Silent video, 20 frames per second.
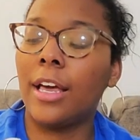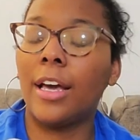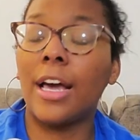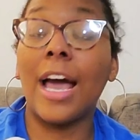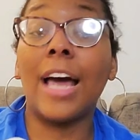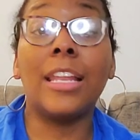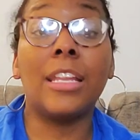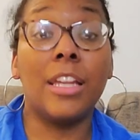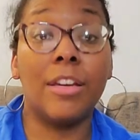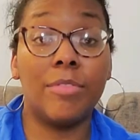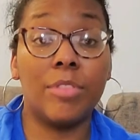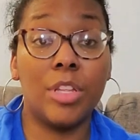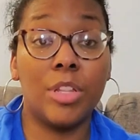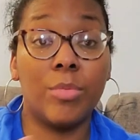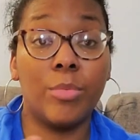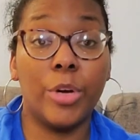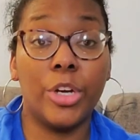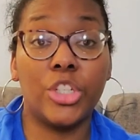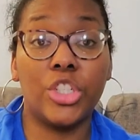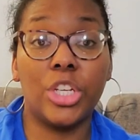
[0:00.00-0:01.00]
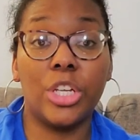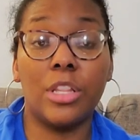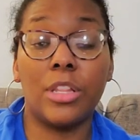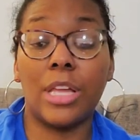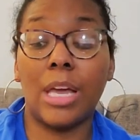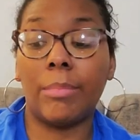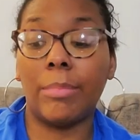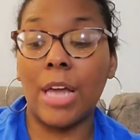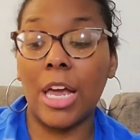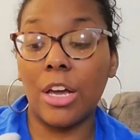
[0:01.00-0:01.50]
I love these brushes.
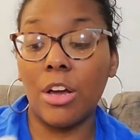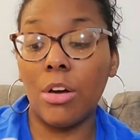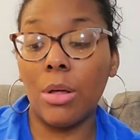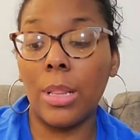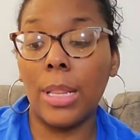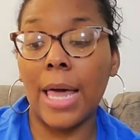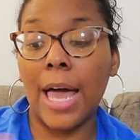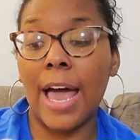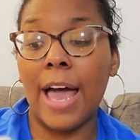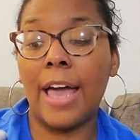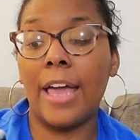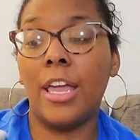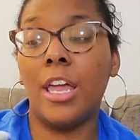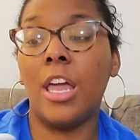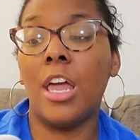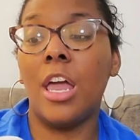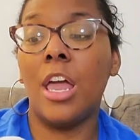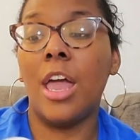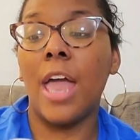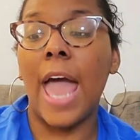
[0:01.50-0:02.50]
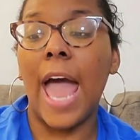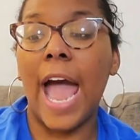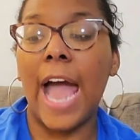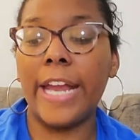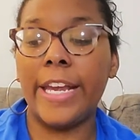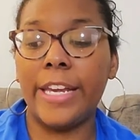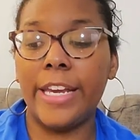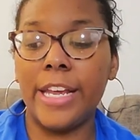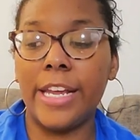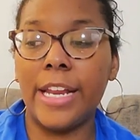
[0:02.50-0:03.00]
I'm not gonna lie.
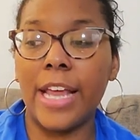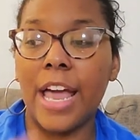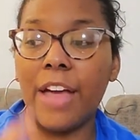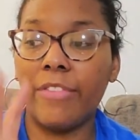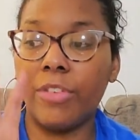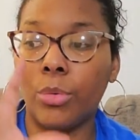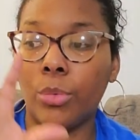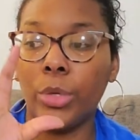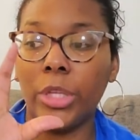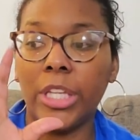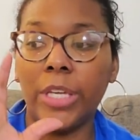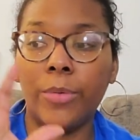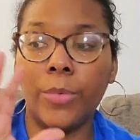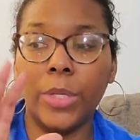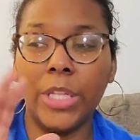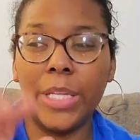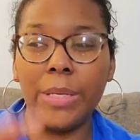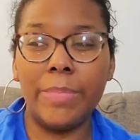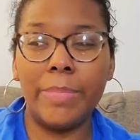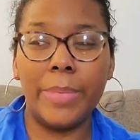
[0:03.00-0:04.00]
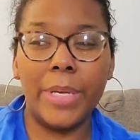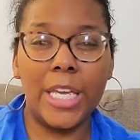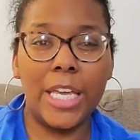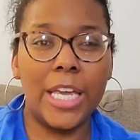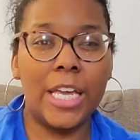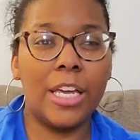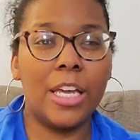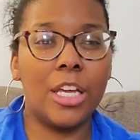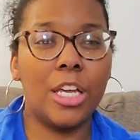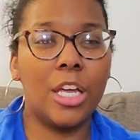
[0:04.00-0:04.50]
I did have a really, really
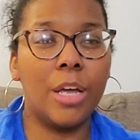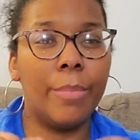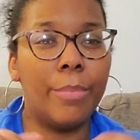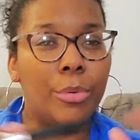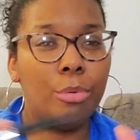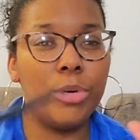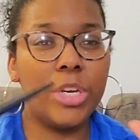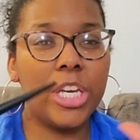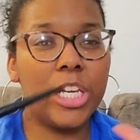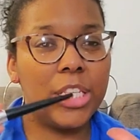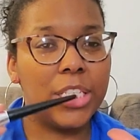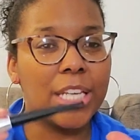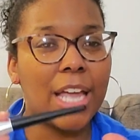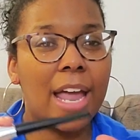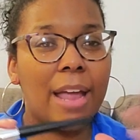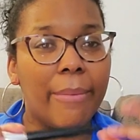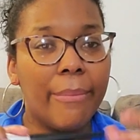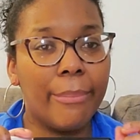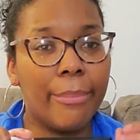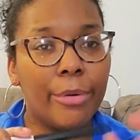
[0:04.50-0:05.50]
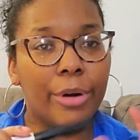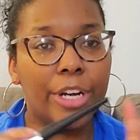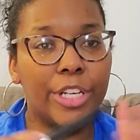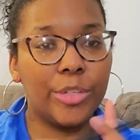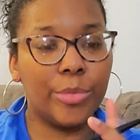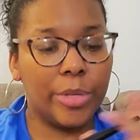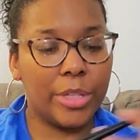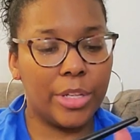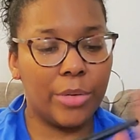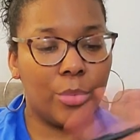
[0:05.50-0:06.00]
big kabuki type
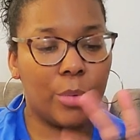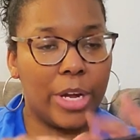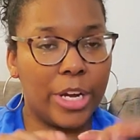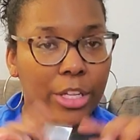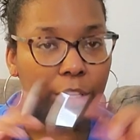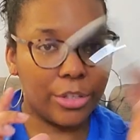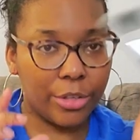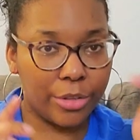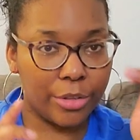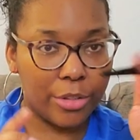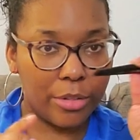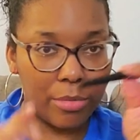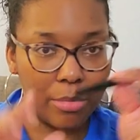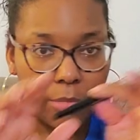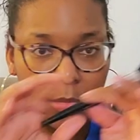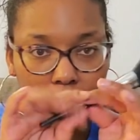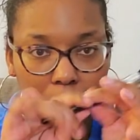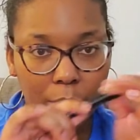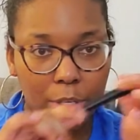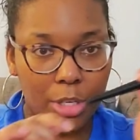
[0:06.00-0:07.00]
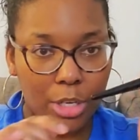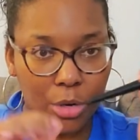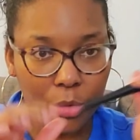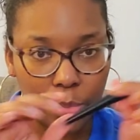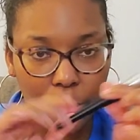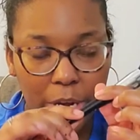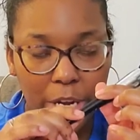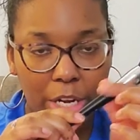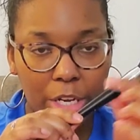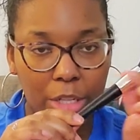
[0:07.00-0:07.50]
brush with the regular, you know,
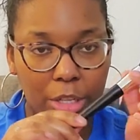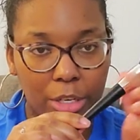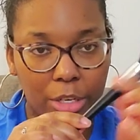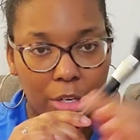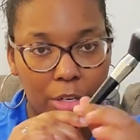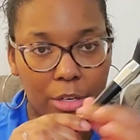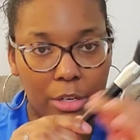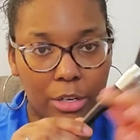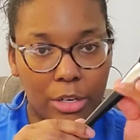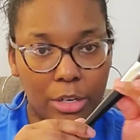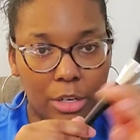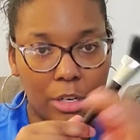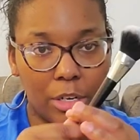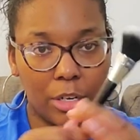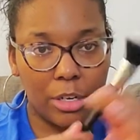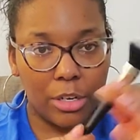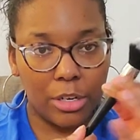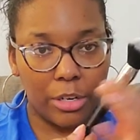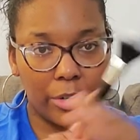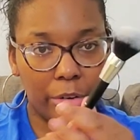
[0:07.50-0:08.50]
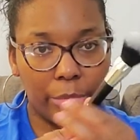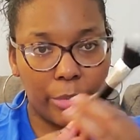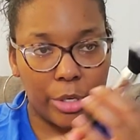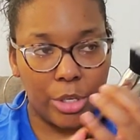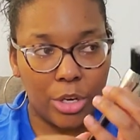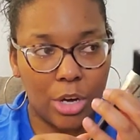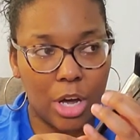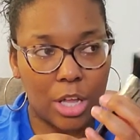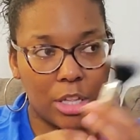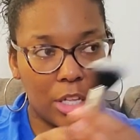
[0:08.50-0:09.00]
regular, what do
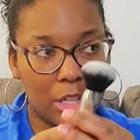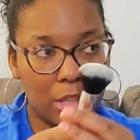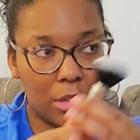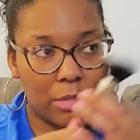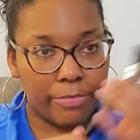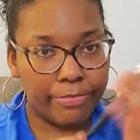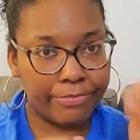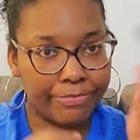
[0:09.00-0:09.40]
you call these?